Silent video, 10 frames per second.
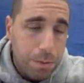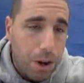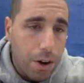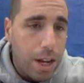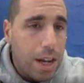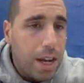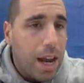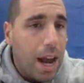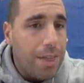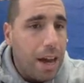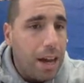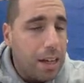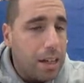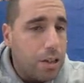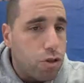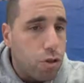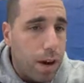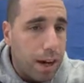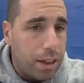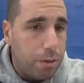All right. And that is
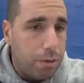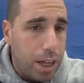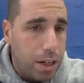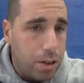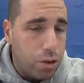directly related